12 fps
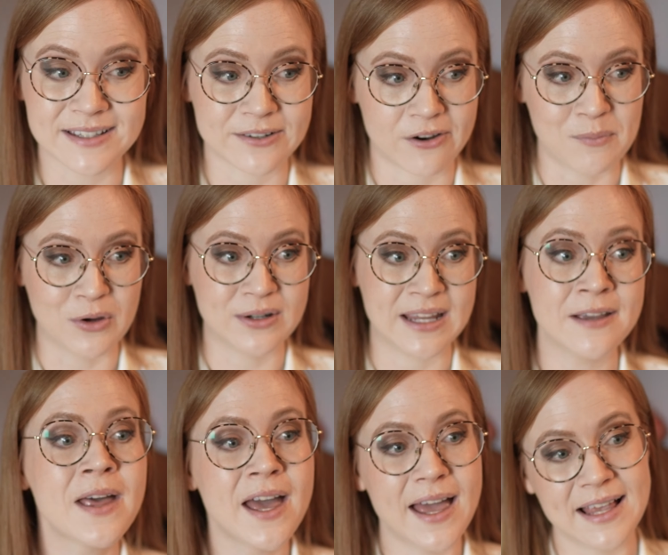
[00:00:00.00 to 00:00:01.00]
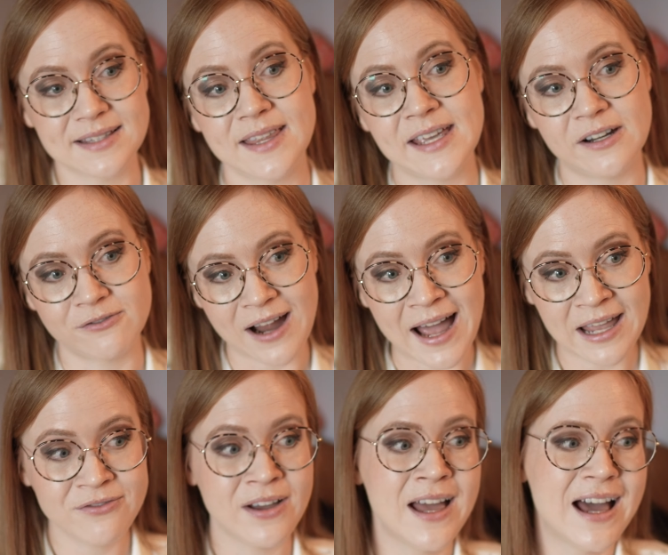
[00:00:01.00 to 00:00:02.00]
at the ceremony as they
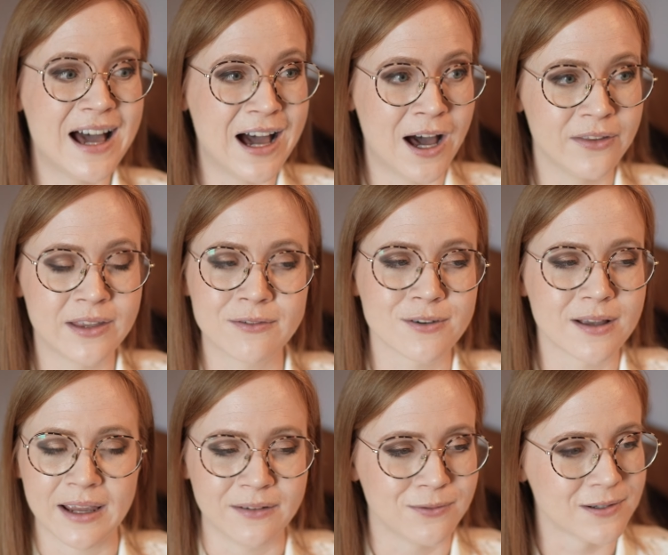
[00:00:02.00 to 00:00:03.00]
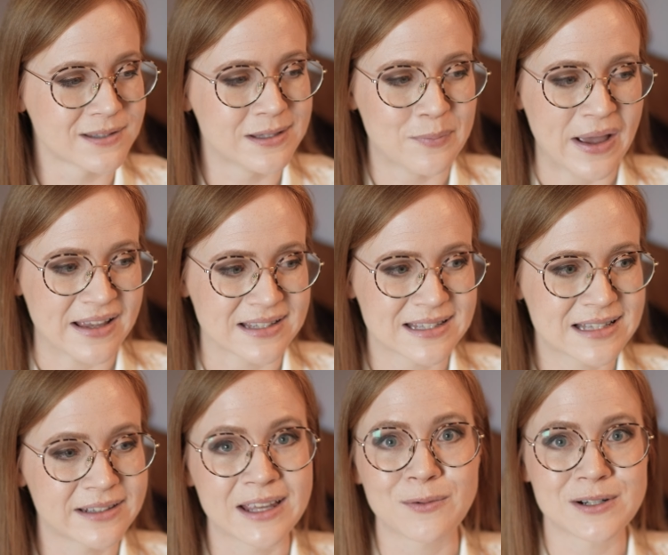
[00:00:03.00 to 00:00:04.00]
arrive. It was the
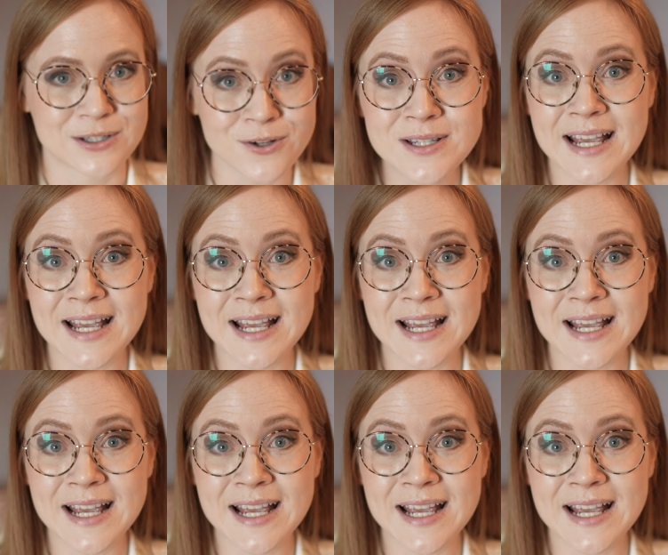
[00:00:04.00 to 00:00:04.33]
best. They were so